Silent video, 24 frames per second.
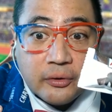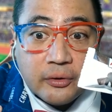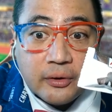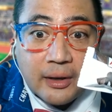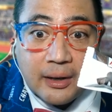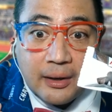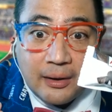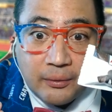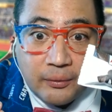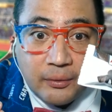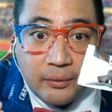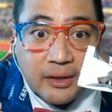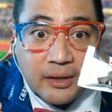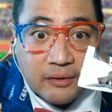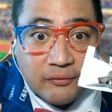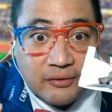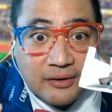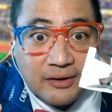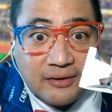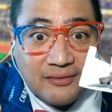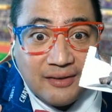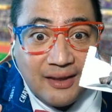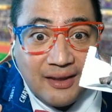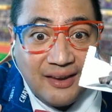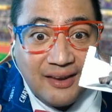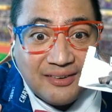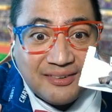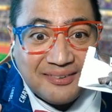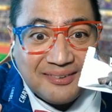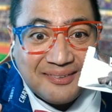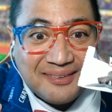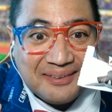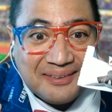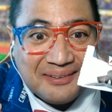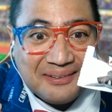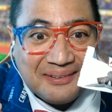and we'll give it a
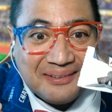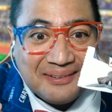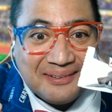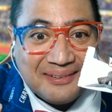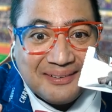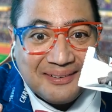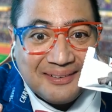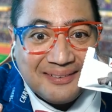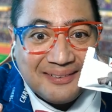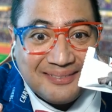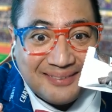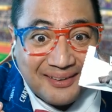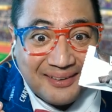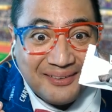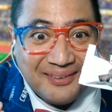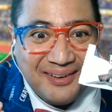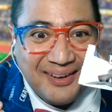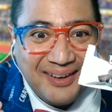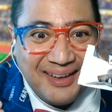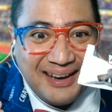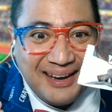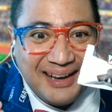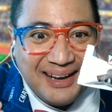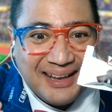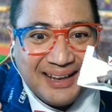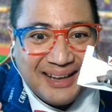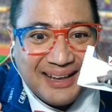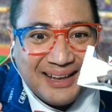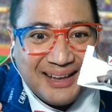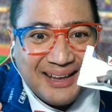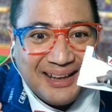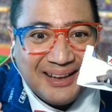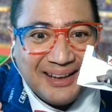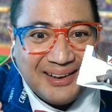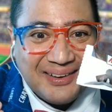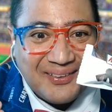taste. Sound good?
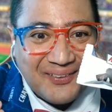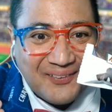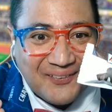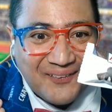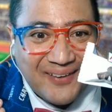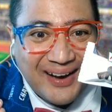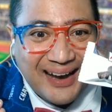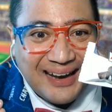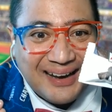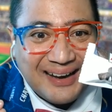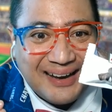Great.